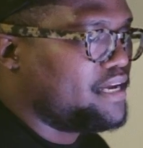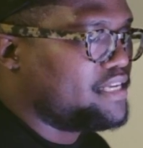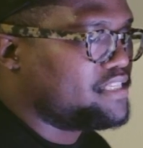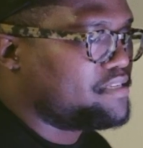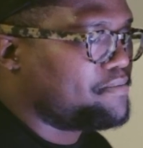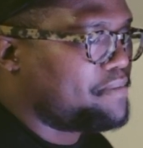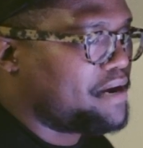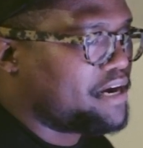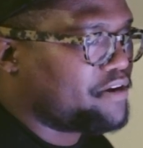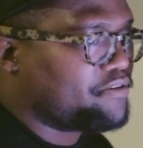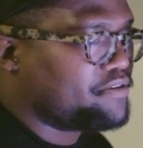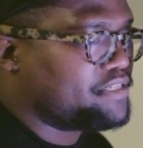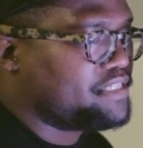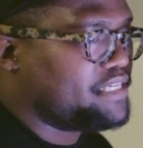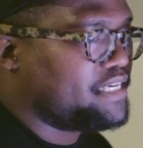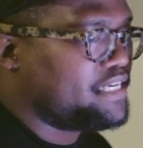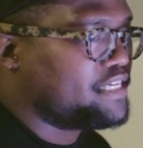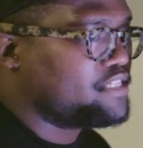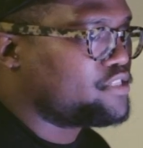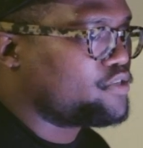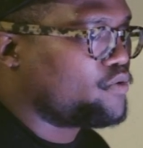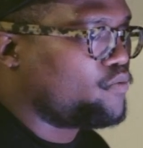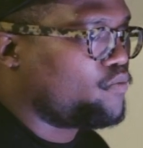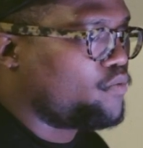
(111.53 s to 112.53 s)
Democracy
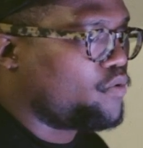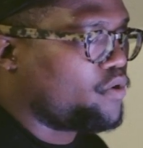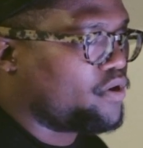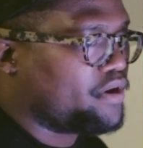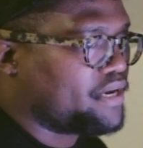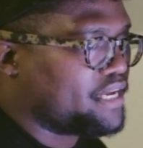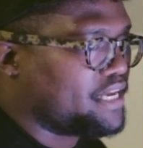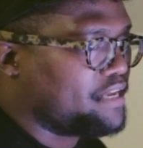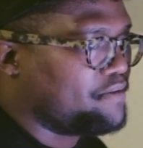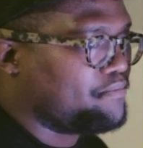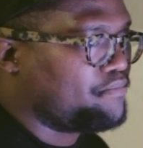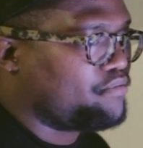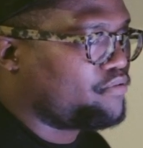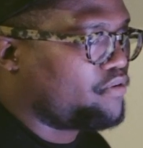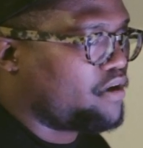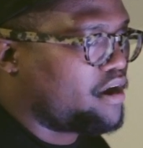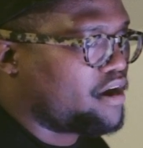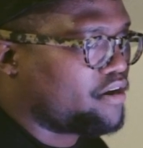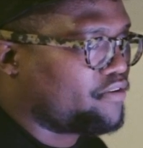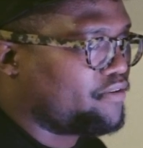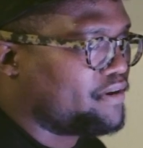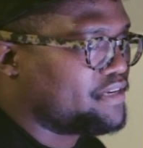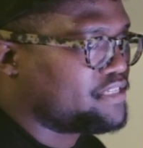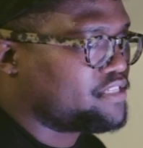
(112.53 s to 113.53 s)
is a work in
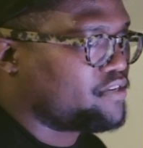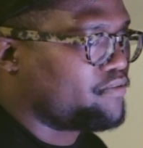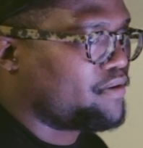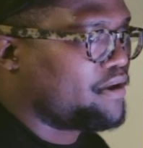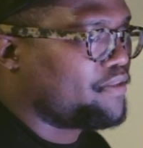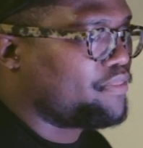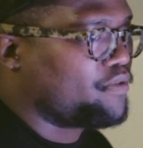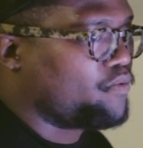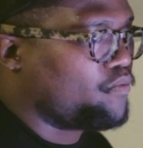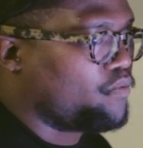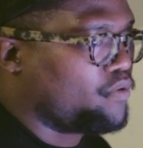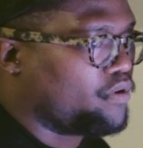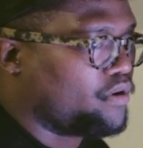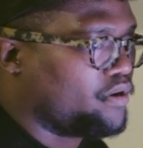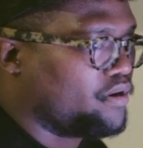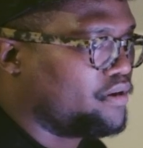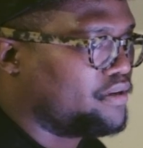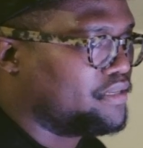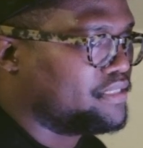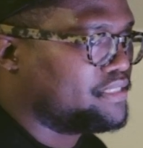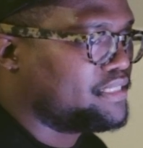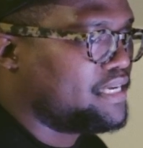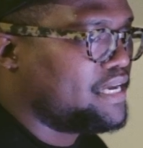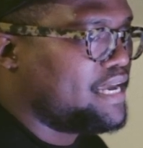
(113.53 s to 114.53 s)
progress around the
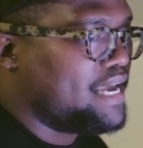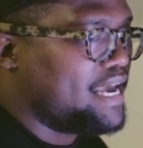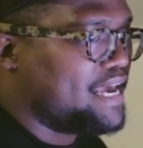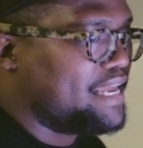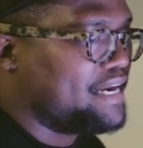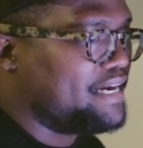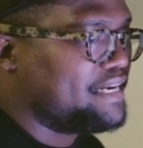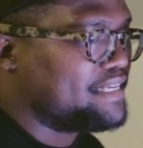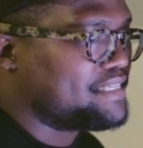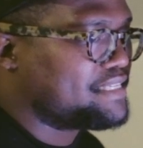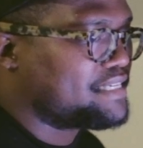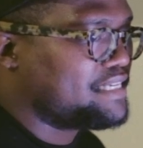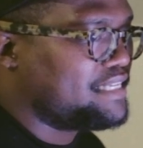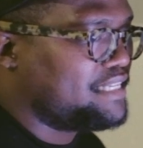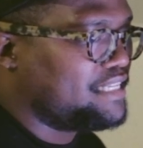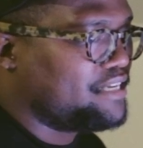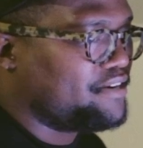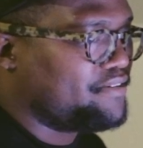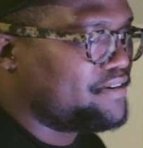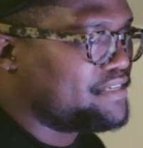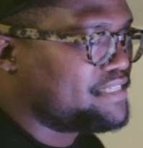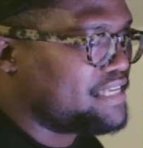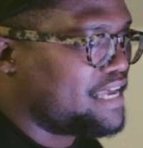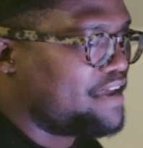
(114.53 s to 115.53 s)
world, and it is
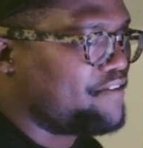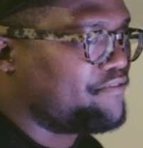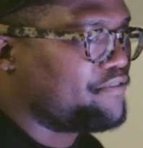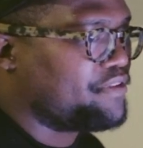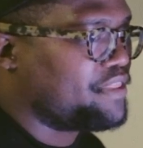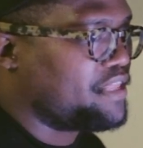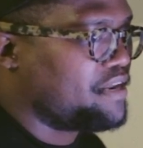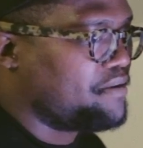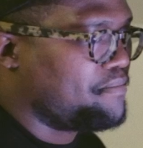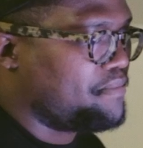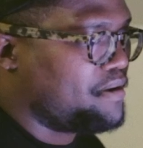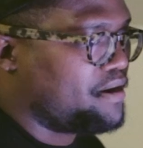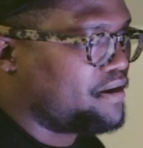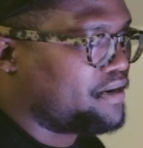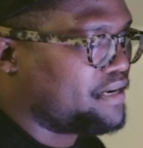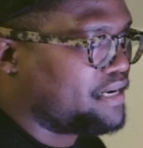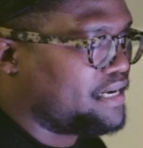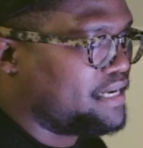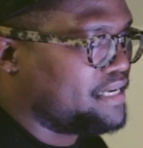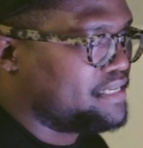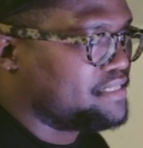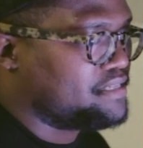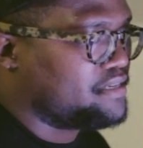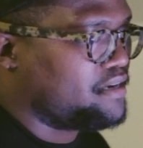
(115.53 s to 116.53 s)
clear as ever that
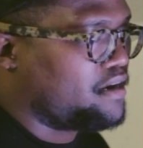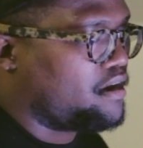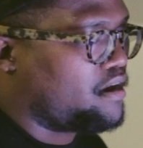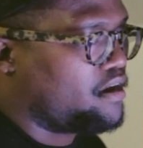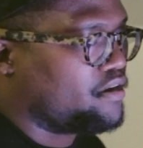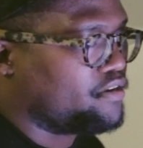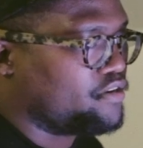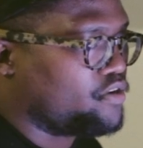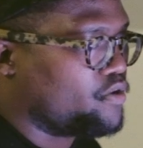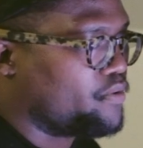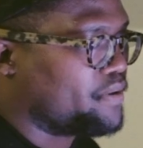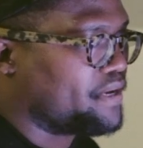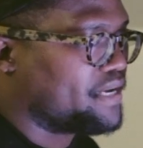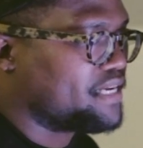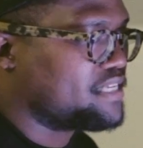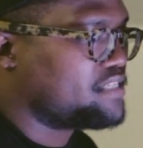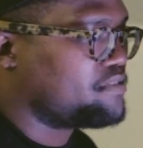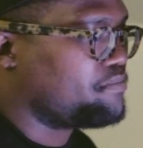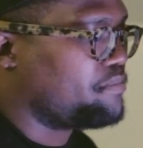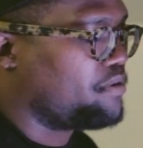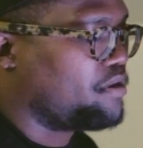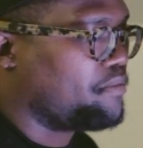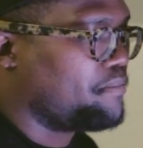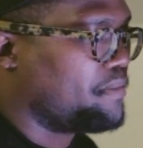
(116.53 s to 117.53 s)
America is an ongoing
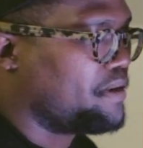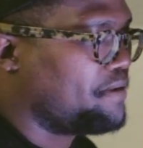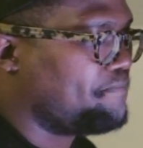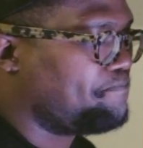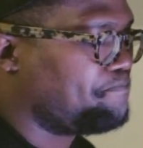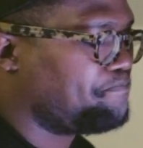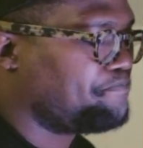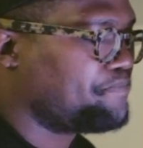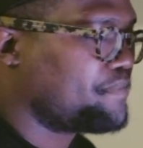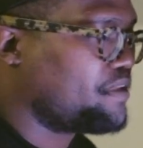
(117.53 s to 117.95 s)
experiment.